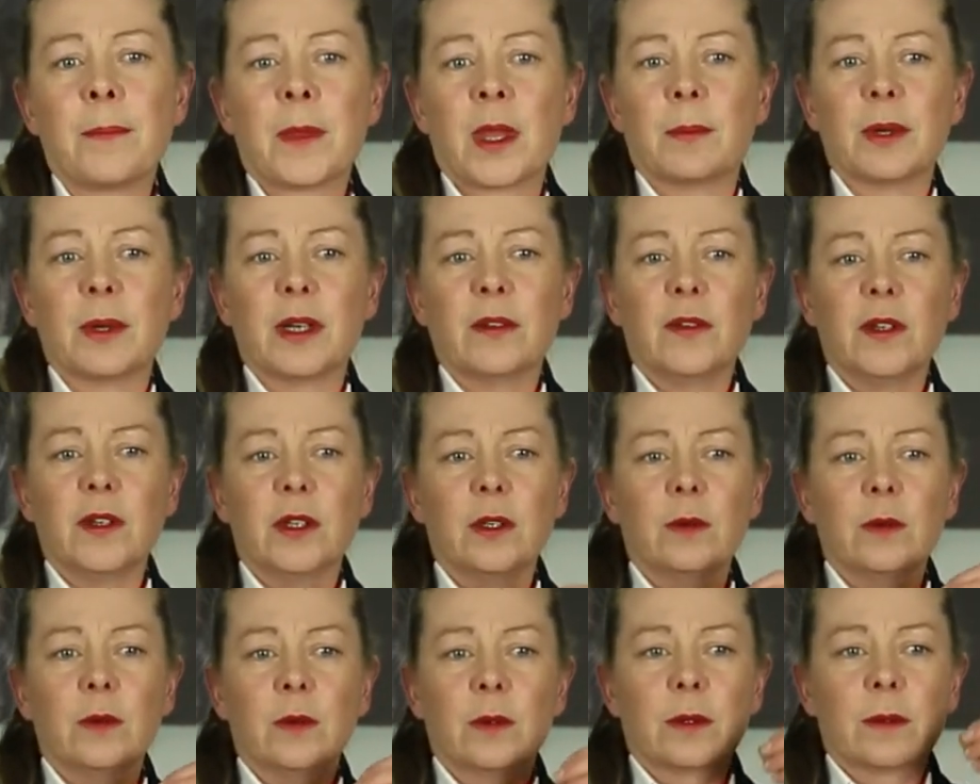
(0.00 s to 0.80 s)
But if
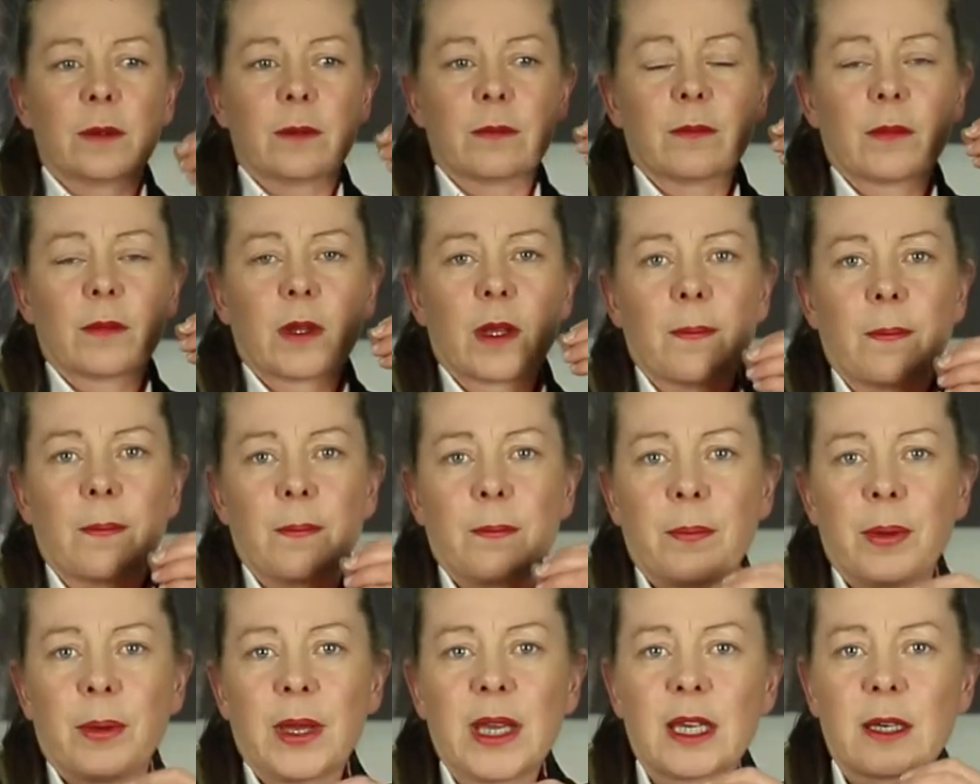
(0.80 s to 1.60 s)
you
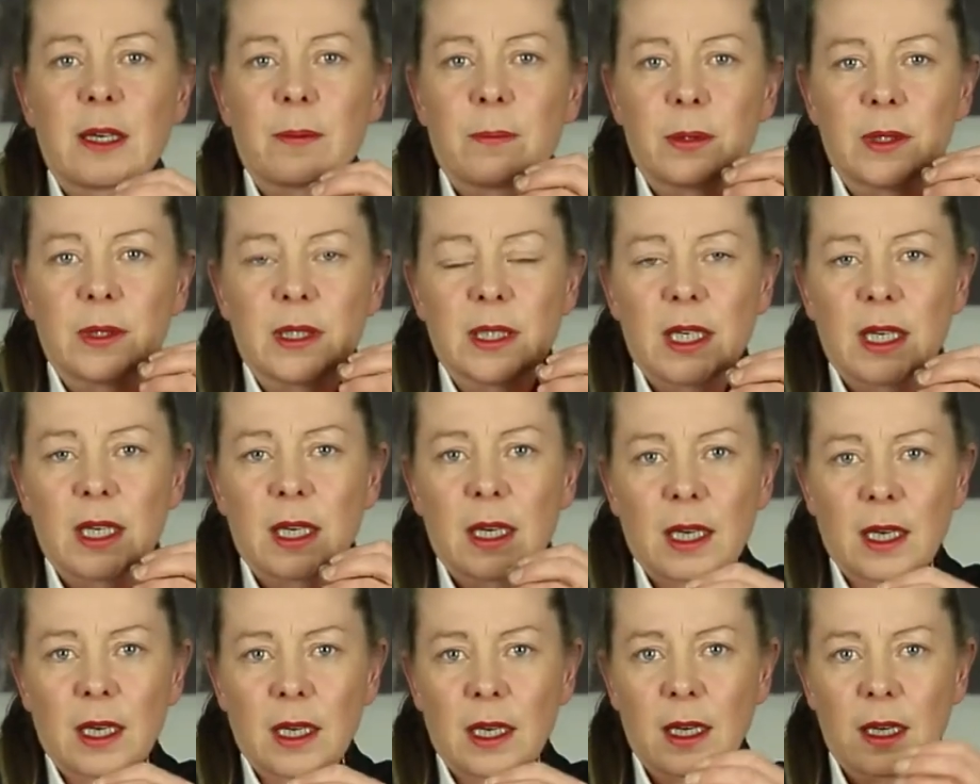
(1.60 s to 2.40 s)
pick a
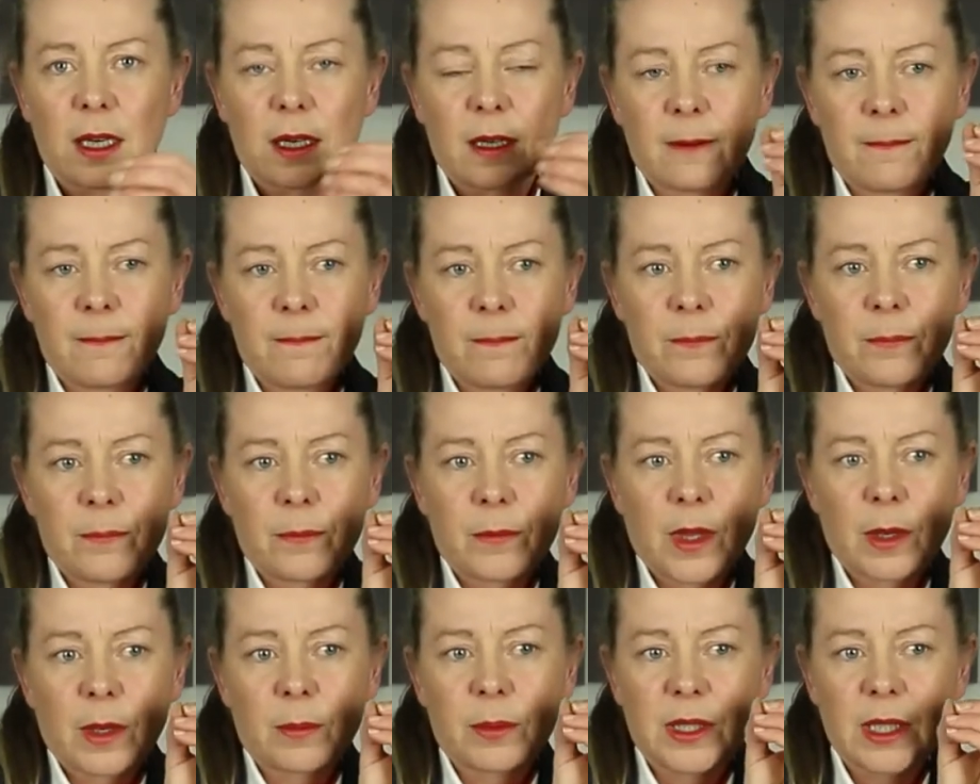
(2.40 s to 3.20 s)
particular
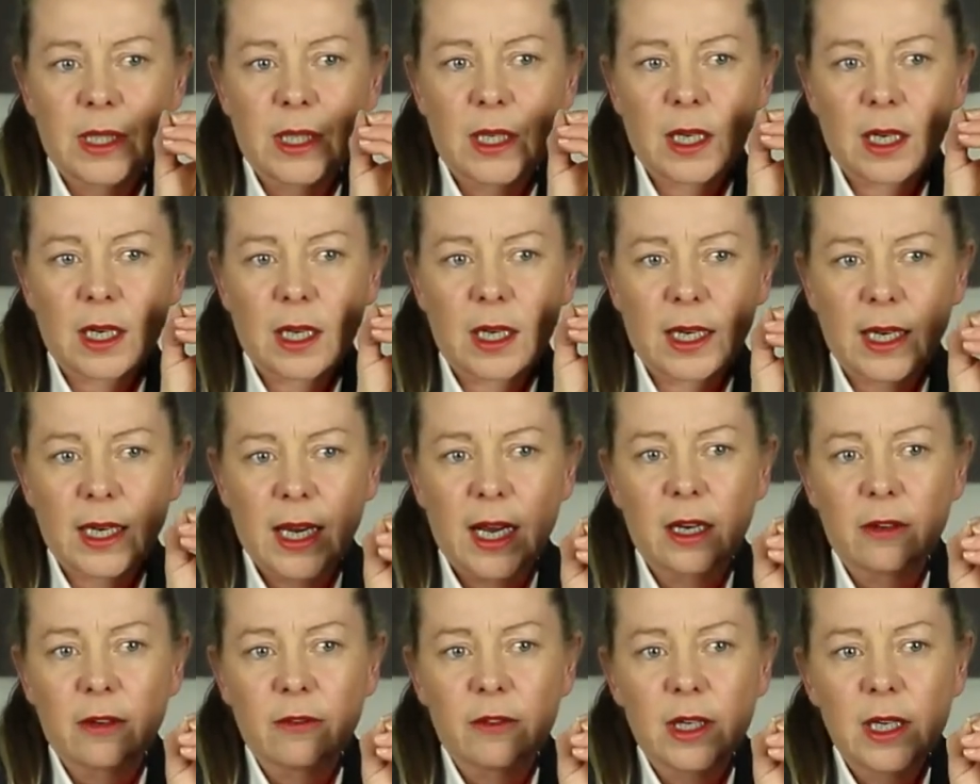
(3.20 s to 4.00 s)

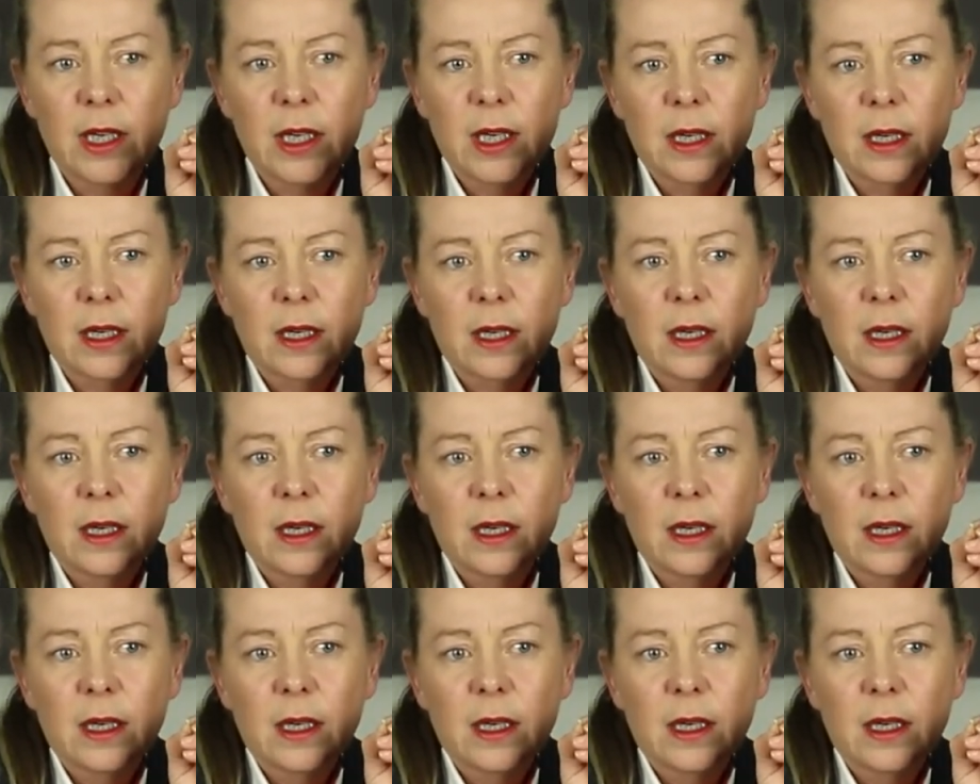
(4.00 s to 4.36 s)
gallery,